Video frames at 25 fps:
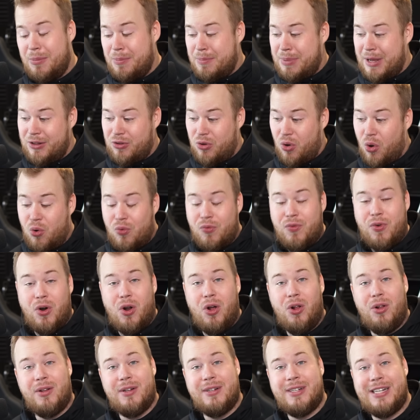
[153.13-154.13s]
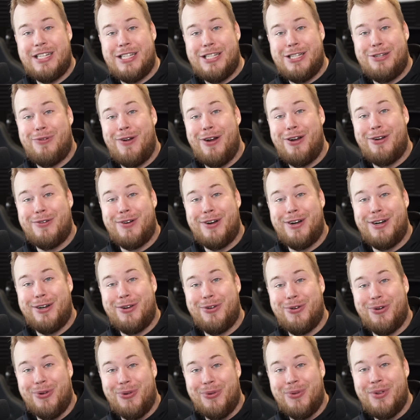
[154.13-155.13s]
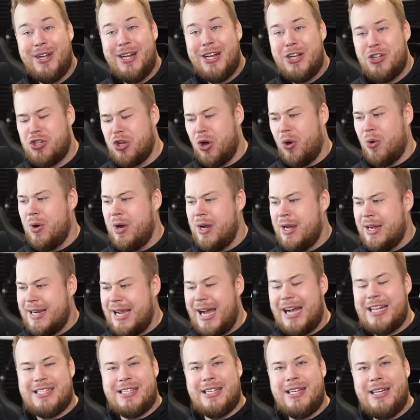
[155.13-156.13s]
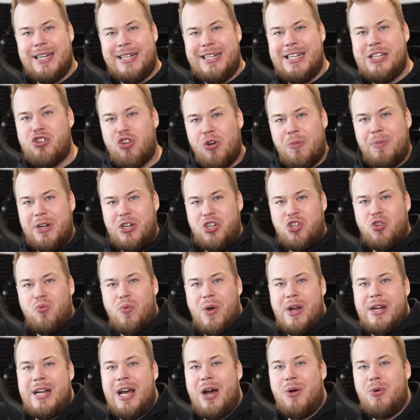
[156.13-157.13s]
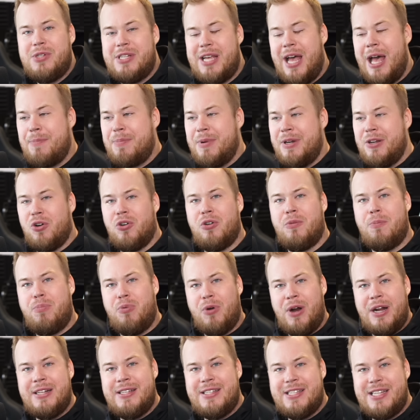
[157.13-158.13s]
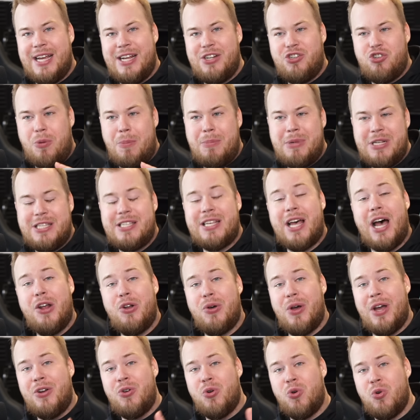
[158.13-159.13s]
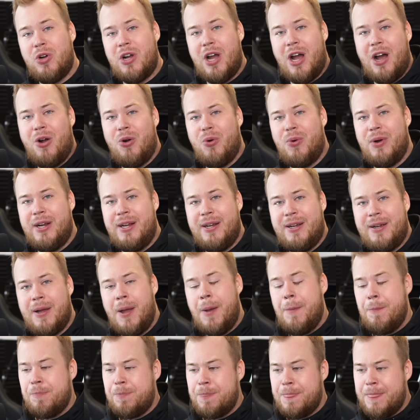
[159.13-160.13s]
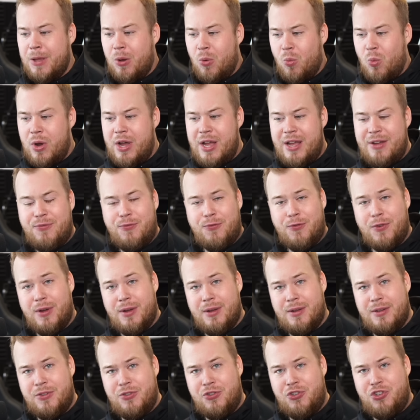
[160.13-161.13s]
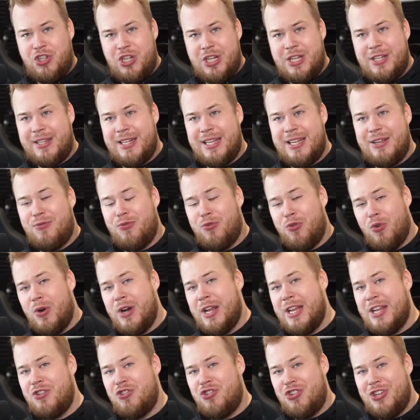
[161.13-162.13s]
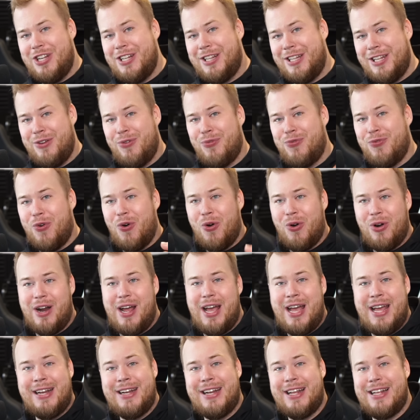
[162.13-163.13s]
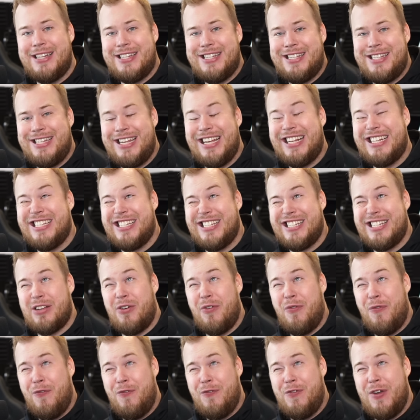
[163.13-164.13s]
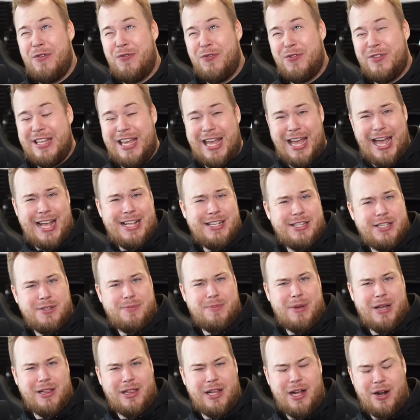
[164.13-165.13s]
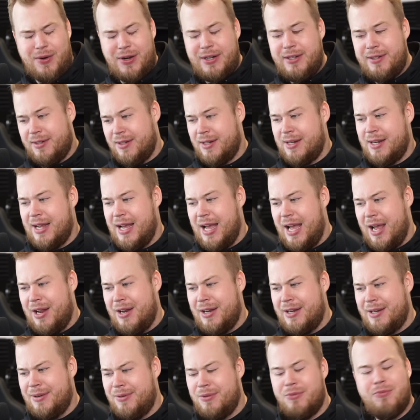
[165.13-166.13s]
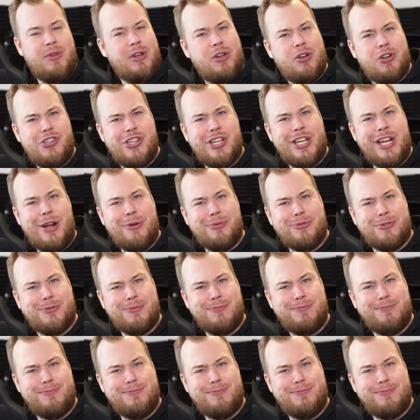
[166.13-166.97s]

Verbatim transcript: But overall, this is very, very cool. So, guys, this competition right now is happening on Brands Hatch, Misano, and Hungaroring with GT3, GT4, and 650S McLaren. And we're going to check it out.